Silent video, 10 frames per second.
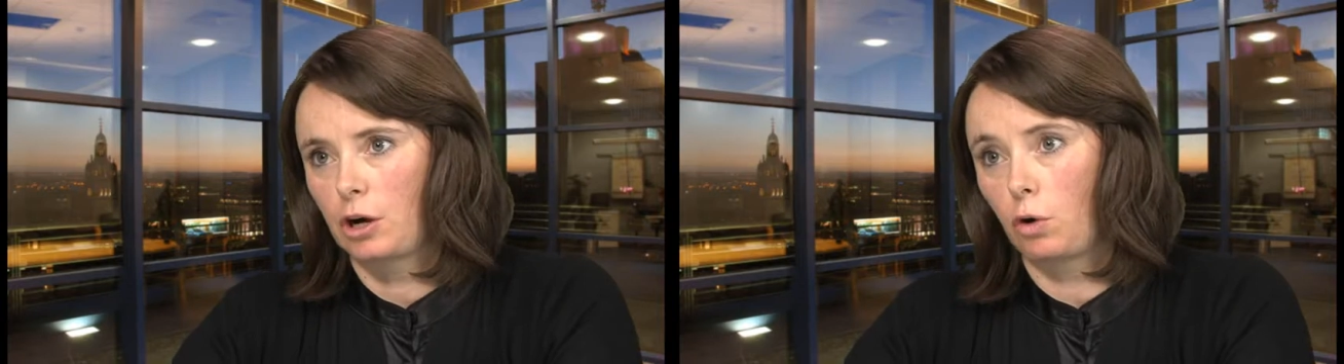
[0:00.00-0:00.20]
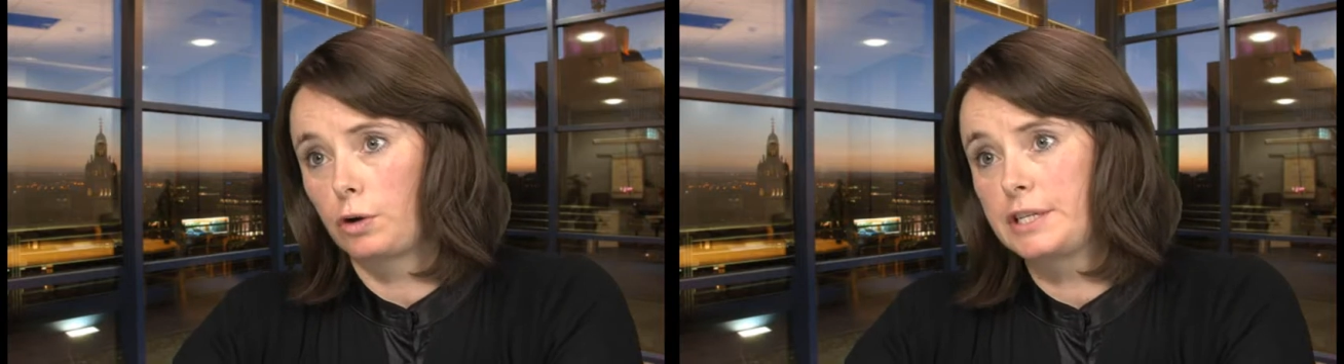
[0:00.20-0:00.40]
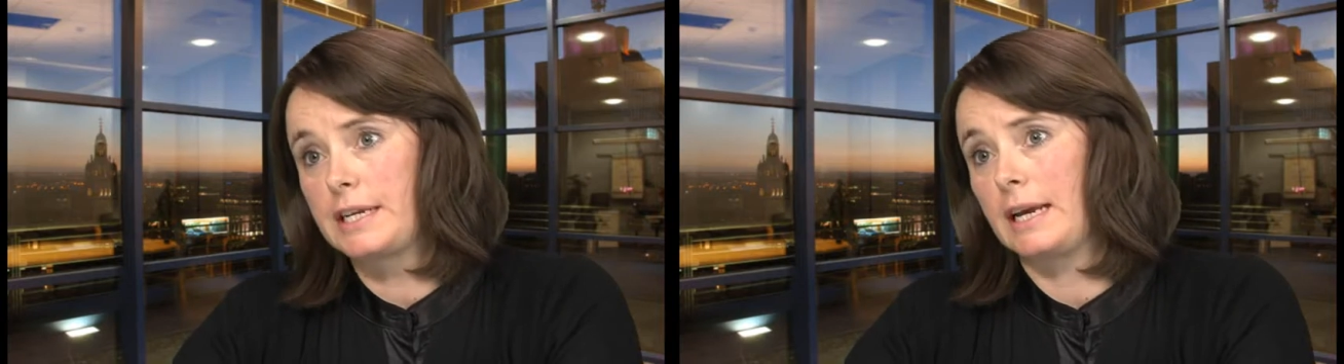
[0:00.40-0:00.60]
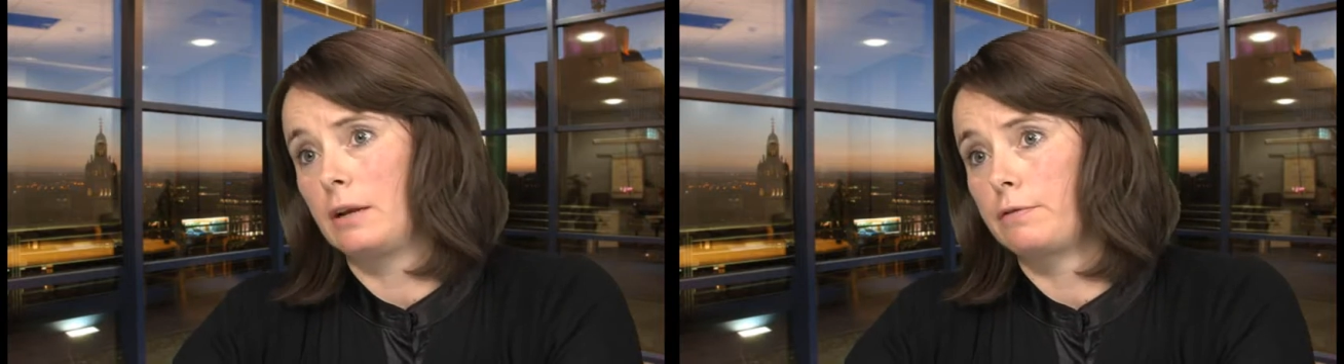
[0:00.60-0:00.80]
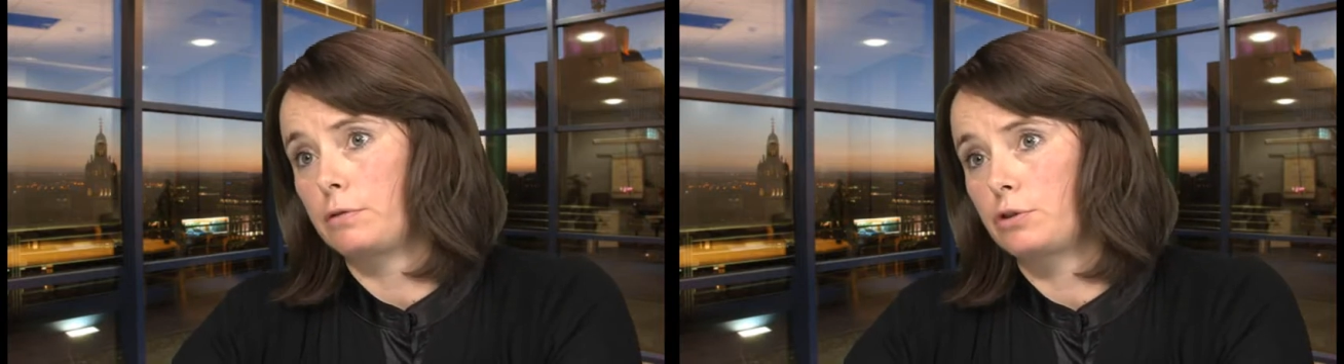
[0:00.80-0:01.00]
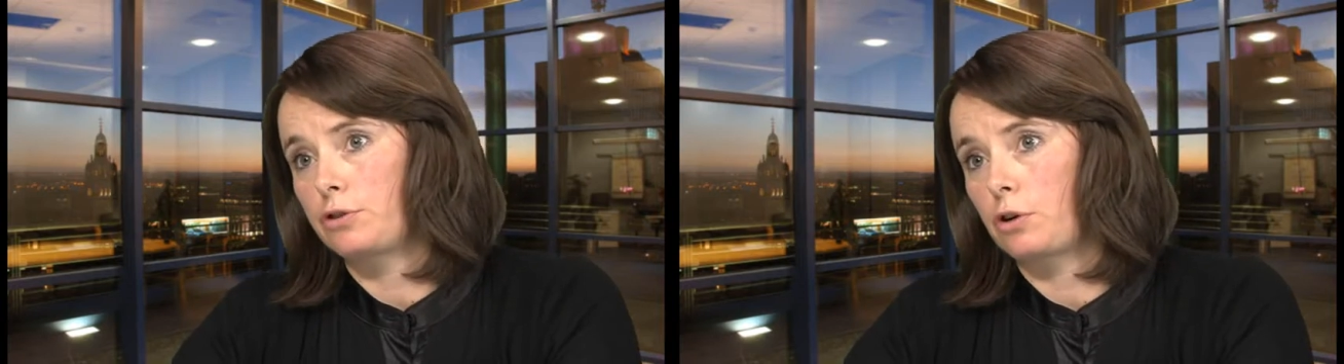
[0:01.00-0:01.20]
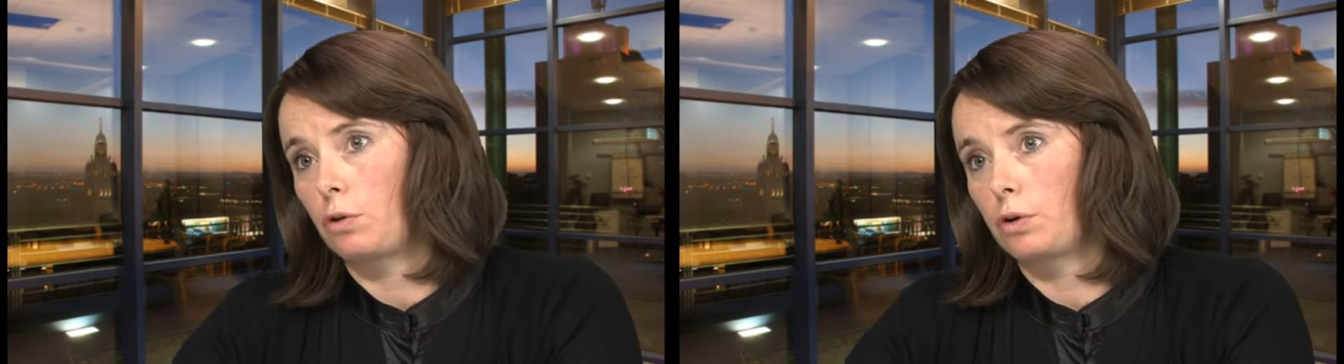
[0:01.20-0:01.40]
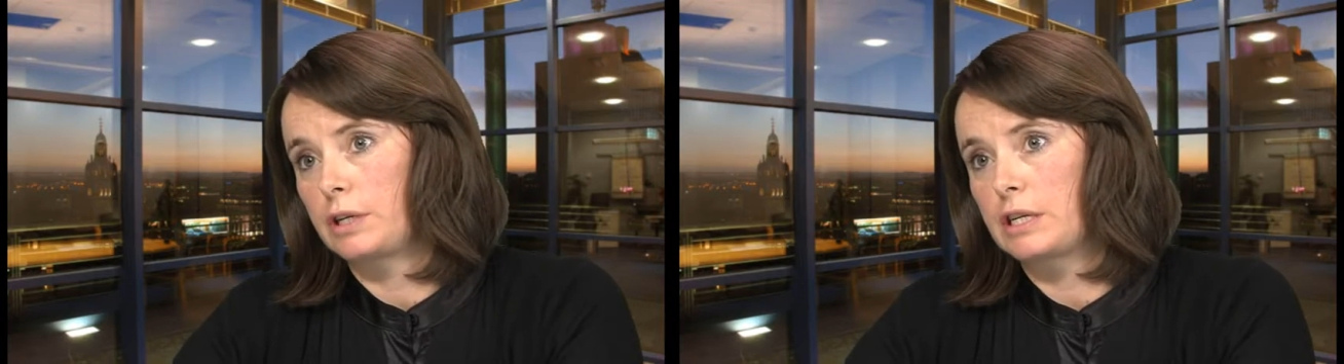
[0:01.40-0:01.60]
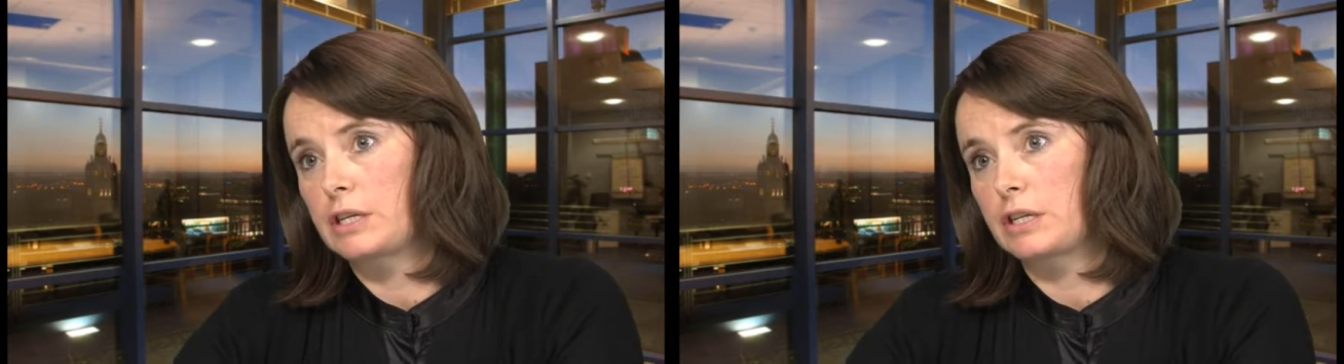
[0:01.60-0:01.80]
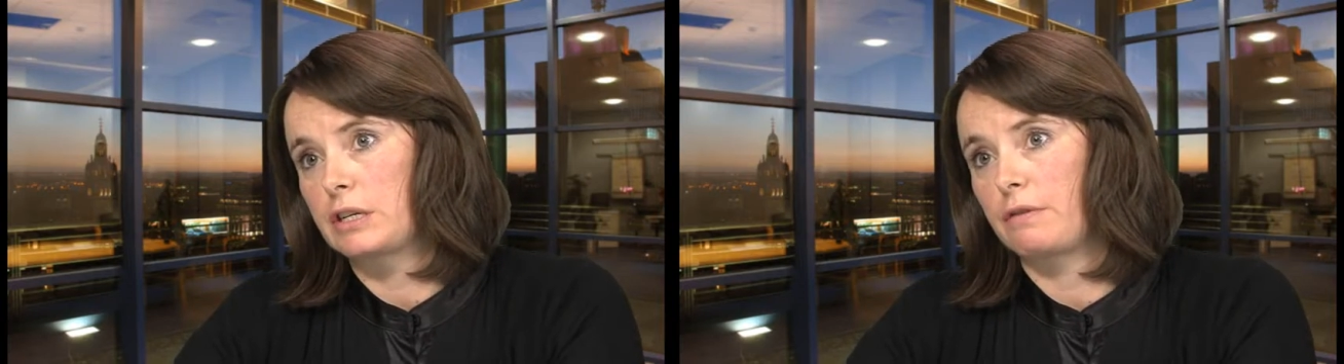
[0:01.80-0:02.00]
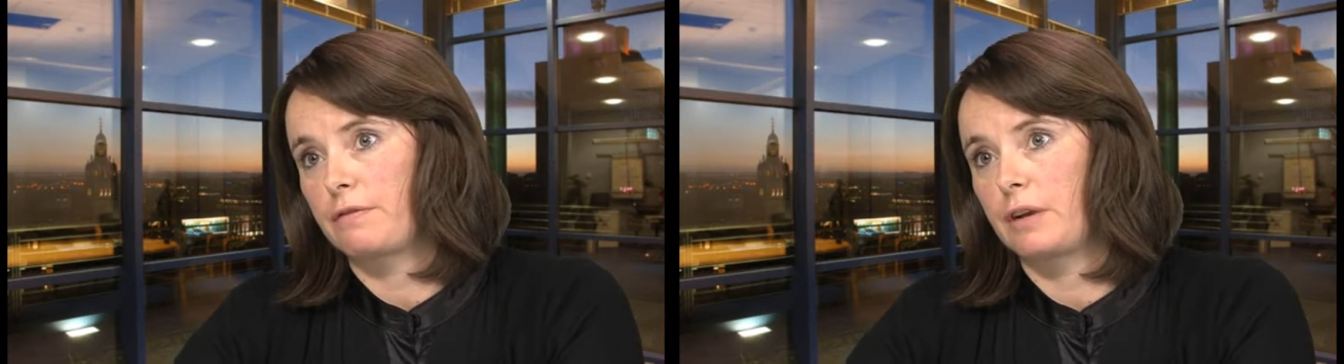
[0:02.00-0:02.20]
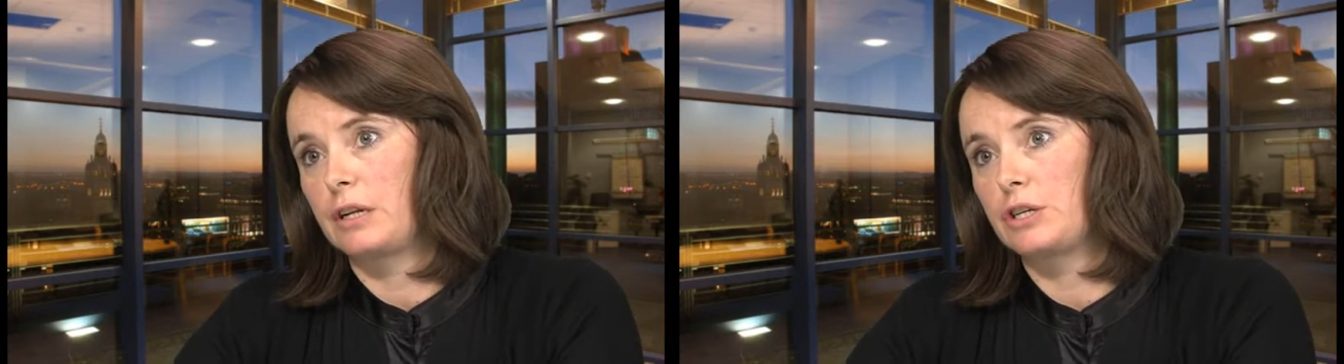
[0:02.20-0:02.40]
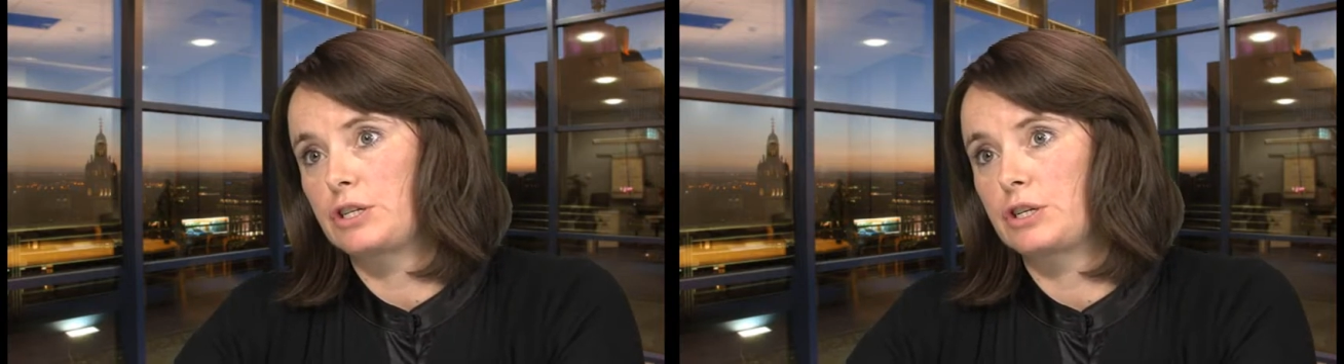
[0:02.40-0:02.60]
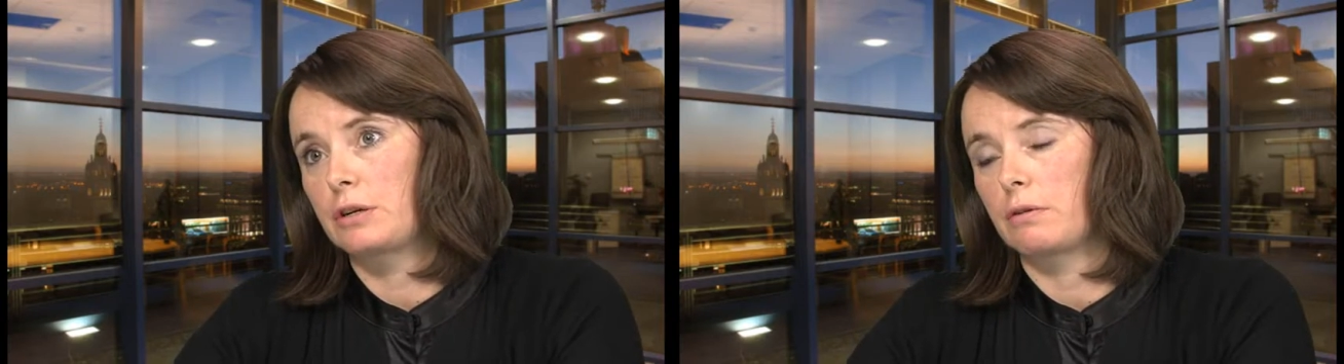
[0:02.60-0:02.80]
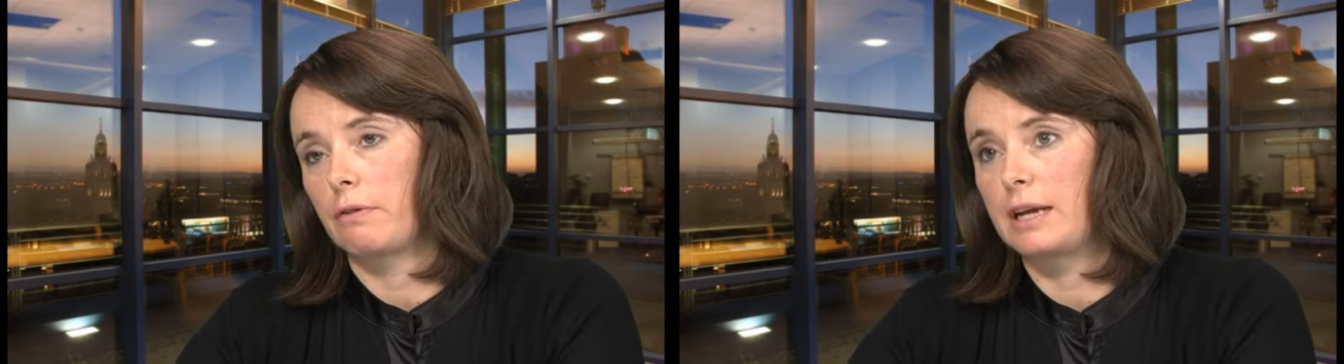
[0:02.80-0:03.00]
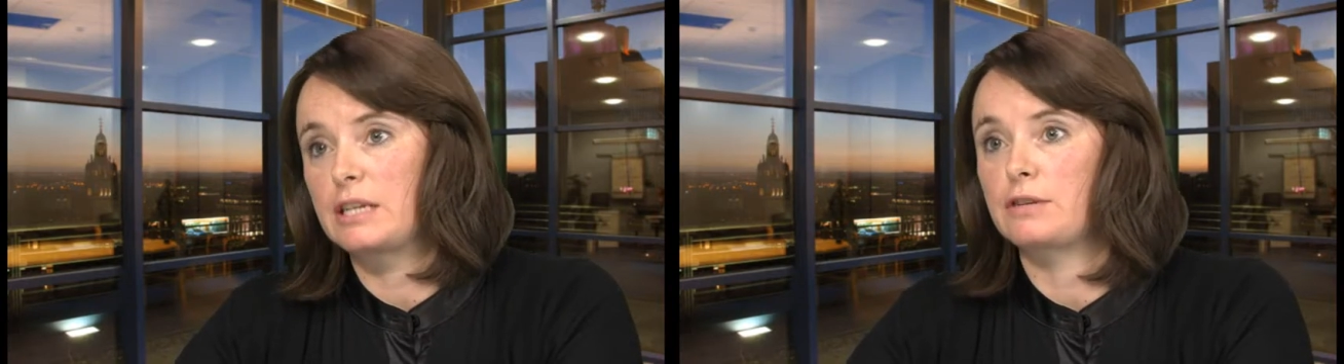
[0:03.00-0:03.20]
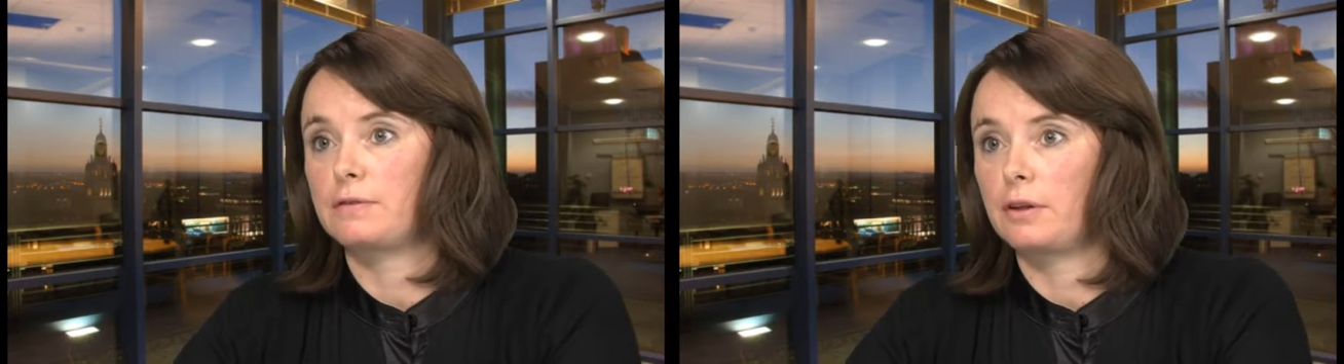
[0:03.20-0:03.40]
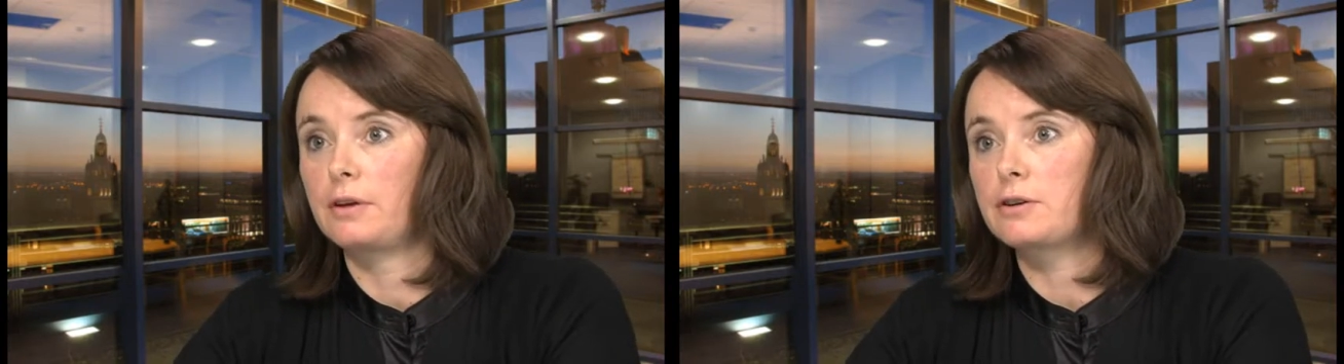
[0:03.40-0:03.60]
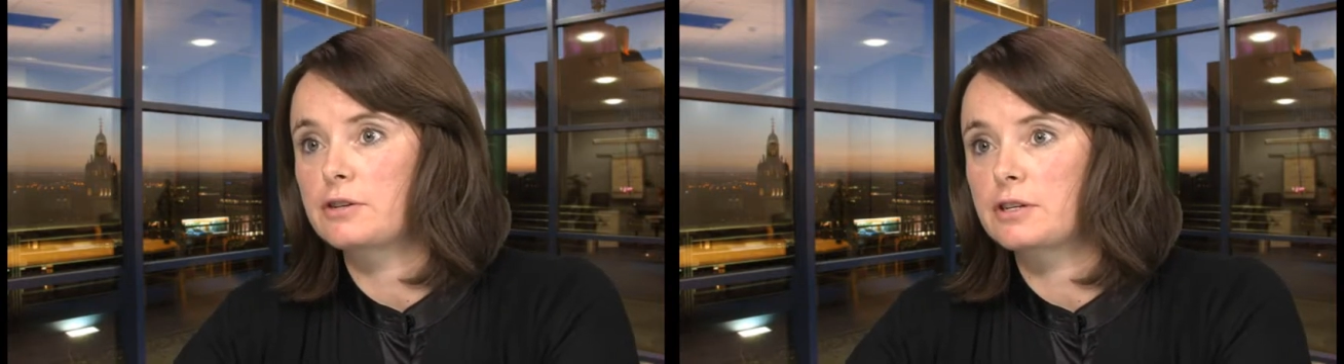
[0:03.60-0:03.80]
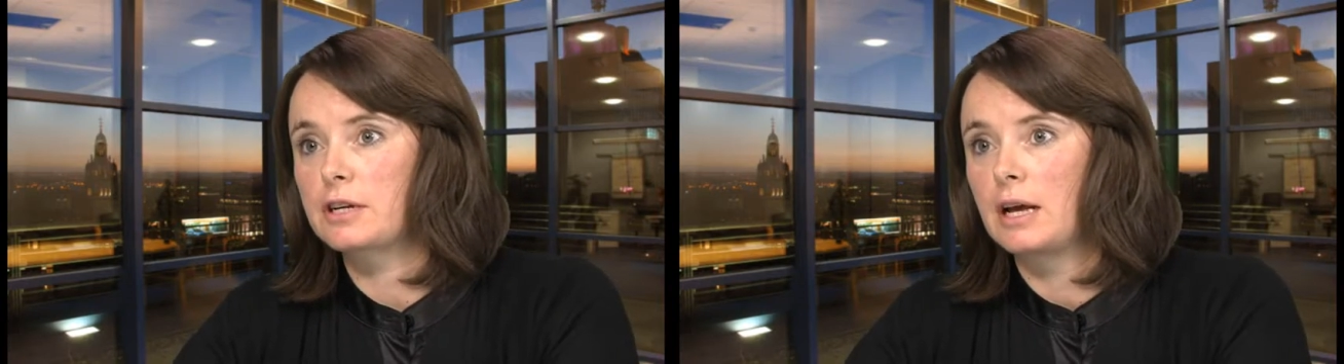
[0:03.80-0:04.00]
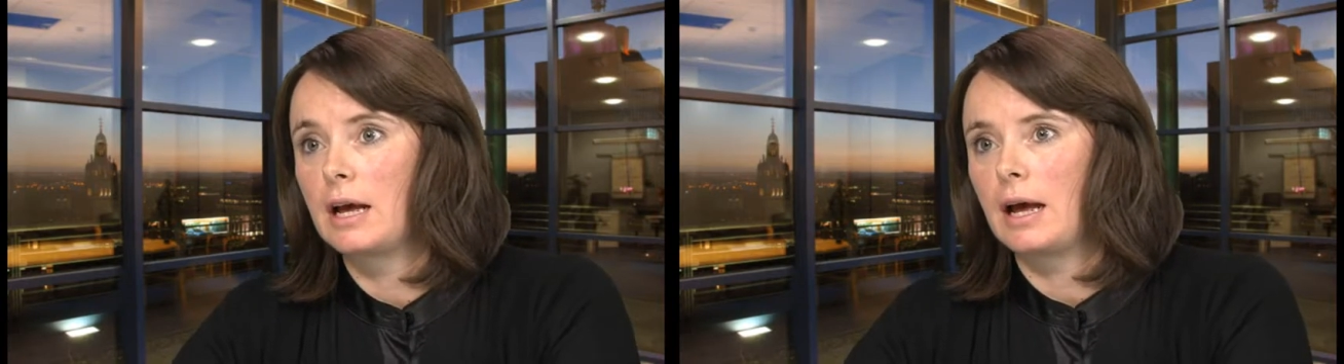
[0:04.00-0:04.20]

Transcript: content of those recordings doesn't infringe rights of others.